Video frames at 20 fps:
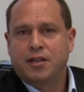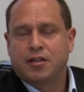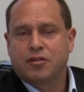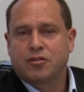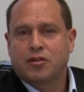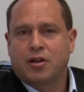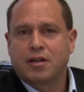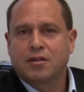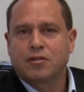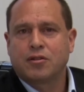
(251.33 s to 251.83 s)

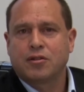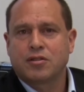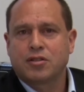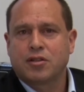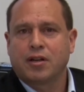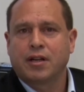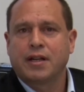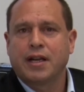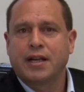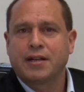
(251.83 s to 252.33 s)
Try and
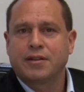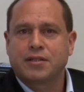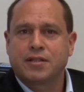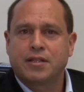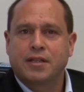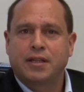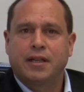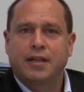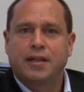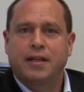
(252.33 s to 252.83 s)

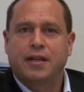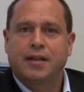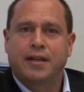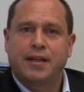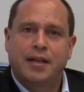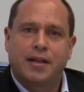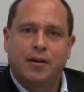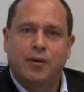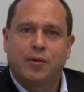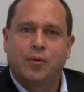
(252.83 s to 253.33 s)
consolidate
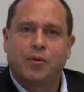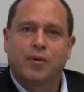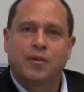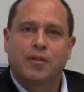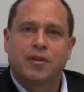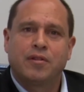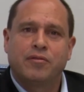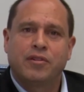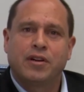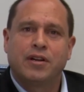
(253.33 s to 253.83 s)

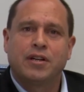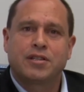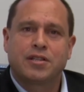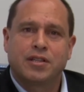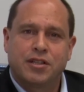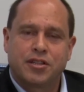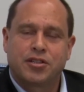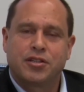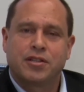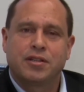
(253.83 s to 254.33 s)
the various
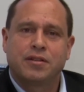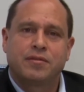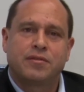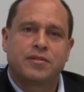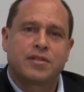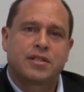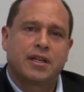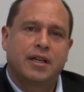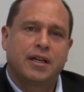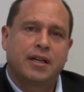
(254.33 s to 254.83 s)

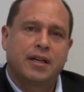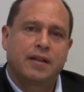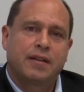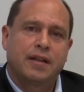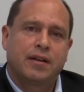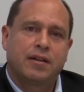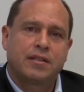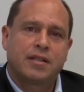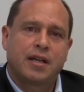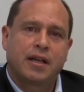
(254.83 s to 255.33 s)
initiatives
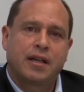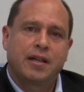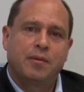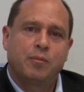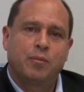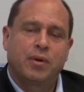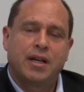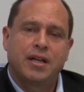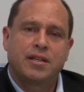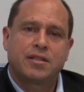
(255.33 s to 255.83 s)
that are
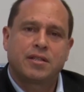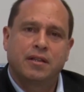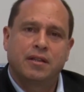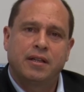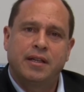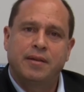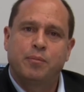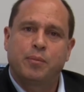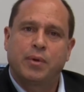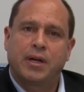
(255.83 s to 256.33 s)
taking place and
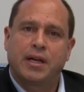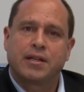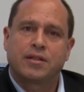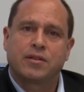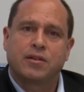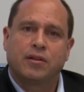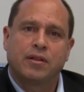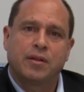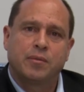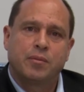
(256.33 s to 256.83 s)
the
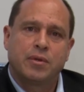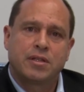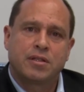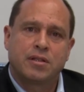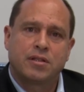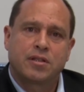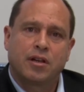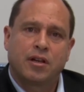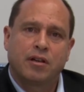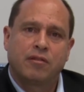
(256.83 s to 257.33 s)
impact on the
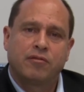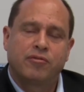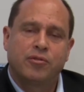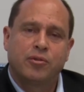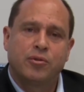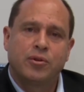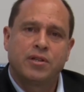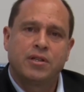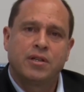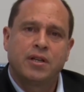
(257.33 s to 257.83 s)
business going
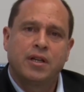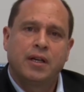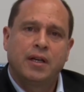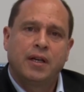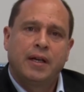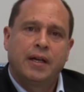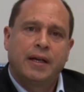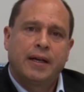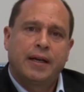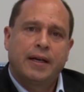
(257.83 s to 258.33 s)
forward.
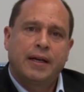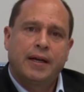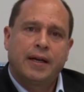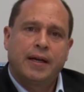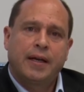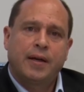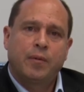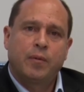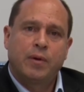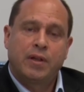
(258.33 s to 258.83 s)

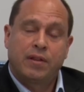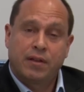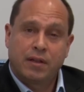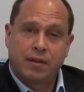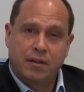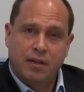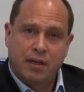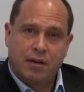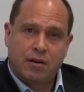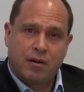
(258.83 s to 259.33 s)
We
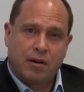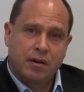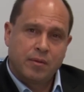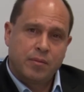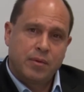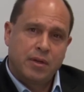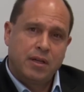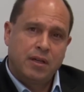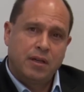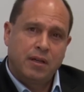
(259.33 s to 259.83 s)
think the
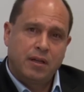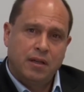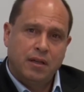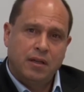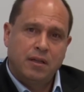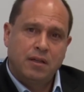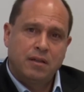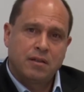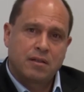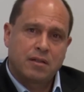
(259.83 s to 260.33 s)
economy
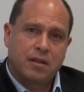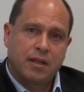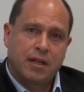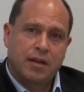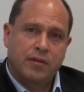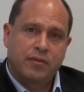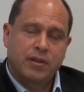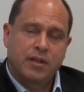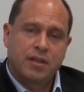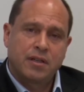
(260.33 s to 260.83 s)
in South
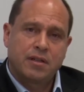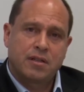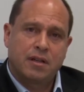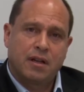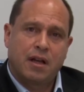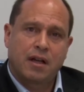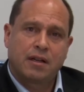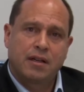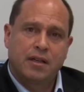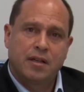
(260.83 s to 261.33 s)
Africa is
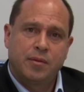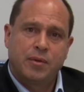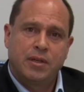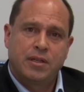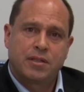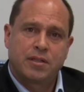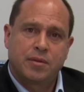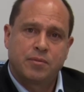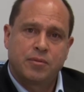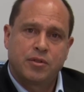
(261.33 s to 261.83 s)
likely to
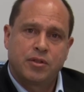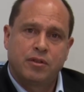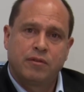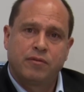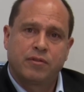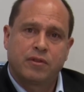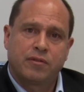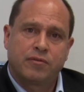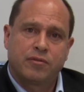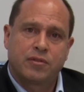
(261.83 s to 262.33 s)
be
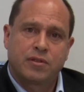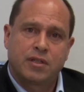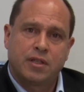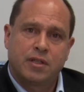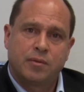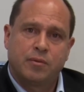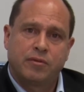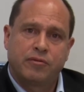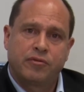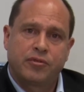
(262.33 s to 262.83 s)
subdued for the
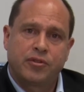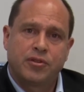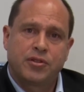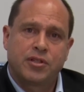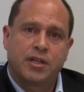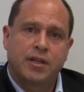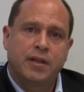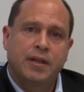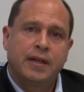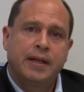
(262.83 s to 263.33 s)
foreseeable
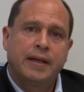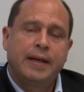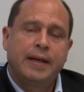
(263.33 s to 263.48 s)
future,